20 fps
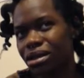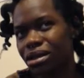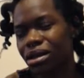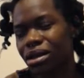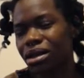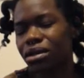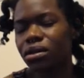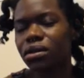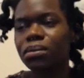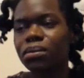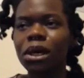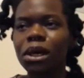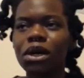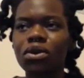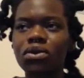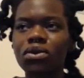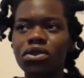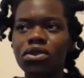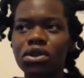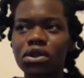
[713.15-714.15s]
It
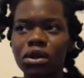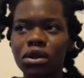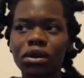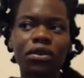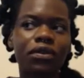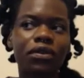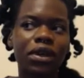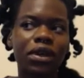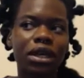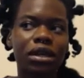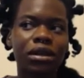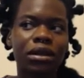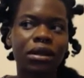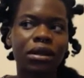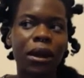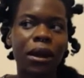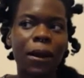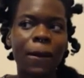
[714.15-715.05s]
smells soothing,